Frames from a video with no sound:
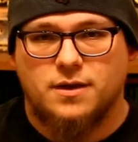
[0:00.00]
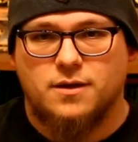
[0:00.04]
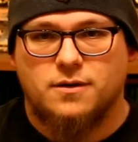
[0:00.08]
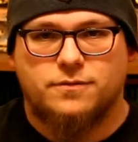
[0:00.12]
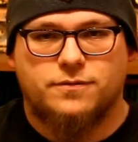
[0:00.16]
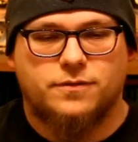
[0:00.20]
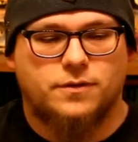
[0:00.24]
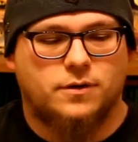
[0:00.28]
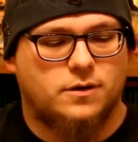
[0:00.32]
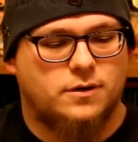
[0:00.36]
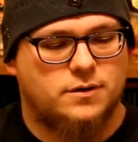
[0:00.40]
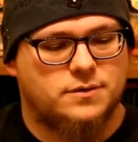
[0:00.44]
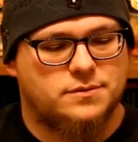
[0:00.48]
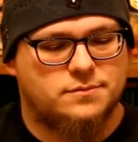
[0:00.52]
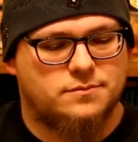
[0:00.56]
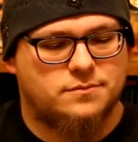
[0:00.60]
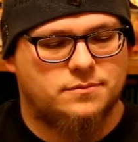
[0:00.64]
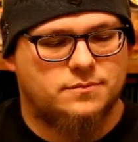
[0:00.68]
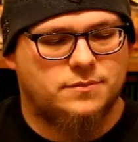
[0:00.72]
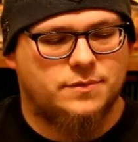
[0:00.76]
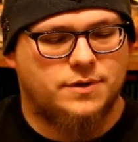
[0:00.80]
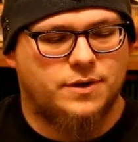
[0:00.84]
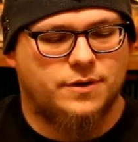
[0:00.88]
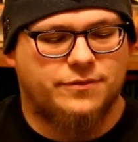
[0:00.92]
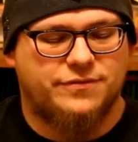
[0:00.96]
For,
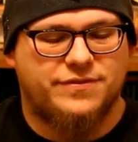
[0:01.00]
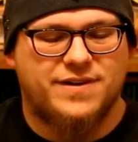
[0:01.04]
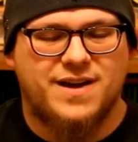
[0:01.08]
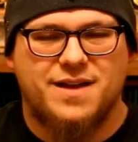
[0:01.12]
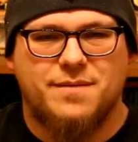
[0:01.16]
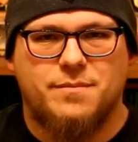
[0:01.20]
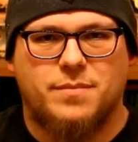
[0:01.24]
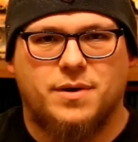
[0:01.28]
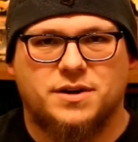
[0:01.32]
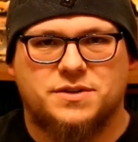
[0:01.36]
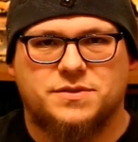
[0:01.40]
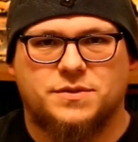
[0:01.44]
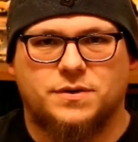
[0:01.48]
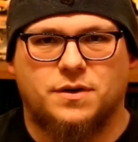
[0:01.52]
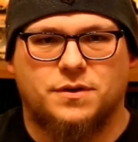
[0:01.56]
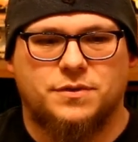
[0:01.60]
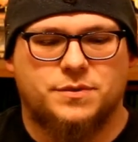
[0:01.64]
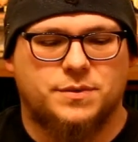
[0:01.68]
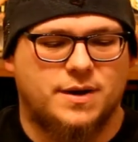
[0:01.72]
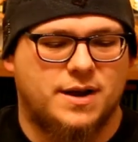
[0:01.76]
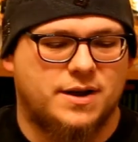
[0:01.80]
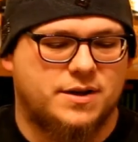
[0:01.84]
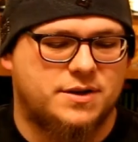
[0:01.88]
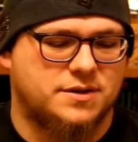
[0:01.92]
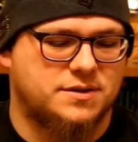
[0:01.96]
you know, $5 for all
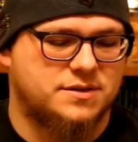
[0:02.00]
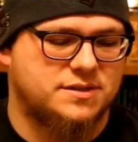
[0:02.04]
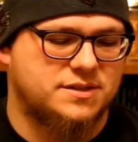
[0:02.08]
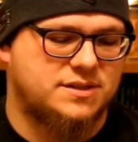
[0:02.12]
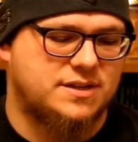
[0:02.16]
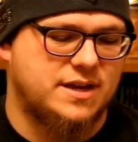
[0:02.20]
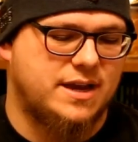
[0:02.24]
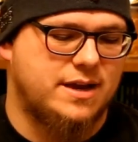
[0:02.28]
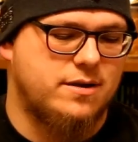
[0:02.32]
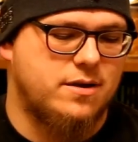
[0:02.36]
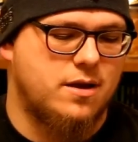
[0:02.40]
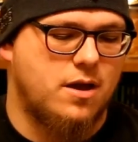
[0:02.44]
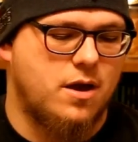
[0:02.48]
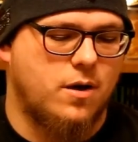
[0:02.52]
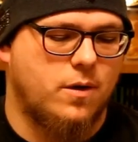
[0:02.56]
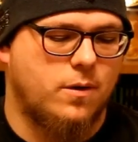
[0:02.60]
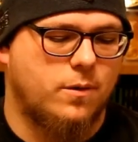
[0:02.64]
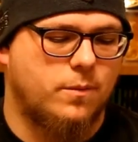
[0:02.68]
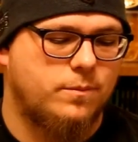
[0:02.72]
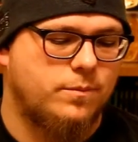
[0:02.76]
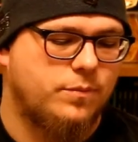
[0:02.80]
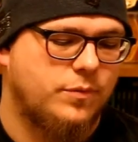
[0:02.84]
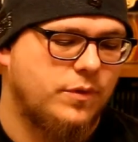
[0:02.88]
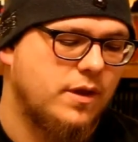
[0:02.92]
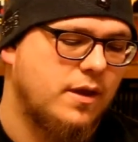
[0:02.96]
3, I couldn't say
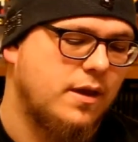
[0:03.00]
no.